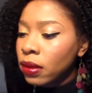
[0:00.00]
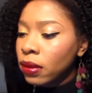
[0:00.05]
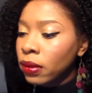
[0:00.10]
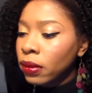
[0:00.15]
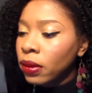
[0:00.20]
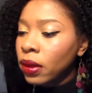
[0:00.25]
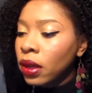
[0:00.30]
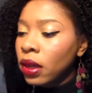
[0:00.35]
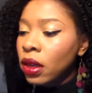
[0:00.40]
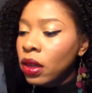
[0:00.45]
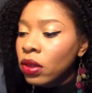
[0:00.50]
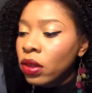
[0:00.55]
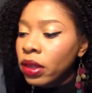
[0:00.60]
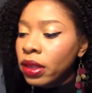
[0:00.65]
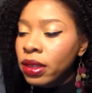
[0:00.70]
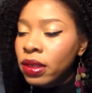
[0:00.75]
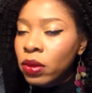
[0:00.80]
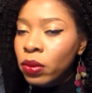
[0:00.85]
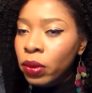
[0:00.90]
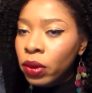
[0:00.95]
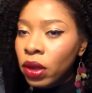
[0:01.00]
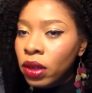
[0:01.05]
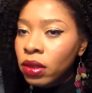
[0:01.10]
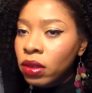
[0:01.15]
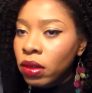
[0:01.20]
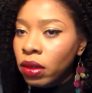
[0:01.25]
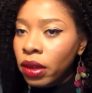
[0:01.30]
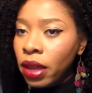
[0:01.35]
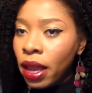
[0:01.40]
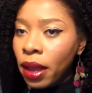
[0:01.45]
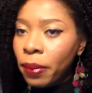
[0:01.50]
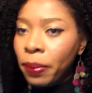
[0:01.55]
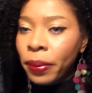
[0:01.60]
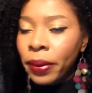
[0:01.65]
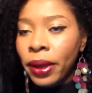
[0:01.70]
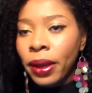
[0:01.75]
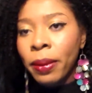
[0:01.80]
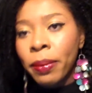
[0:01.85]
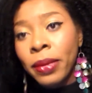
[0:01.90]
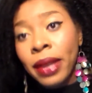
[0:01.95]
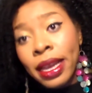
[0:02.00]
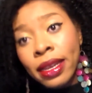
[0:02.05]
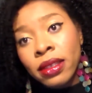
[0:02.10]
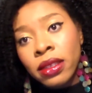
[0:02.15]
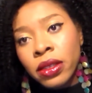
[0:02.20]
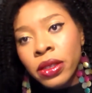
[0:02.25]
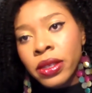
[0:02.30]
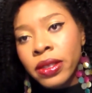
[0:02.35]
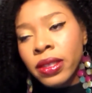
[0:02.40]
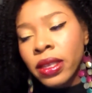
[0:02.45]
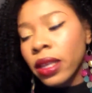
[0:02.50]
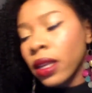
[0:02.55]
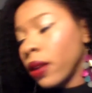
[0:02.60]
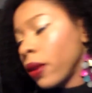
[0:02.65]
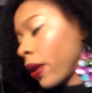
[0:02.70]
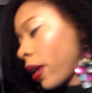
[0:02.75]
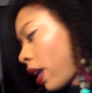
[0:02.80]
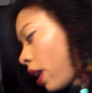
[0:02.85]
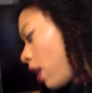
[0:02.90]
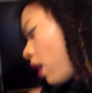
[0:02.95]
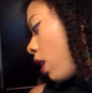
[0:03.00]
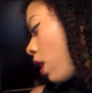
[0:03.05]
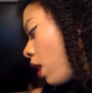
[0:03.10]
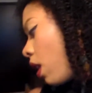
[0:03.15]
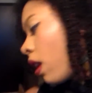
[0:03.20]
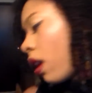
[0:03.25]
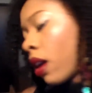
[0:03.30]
So this will also help lighten your skin, okay,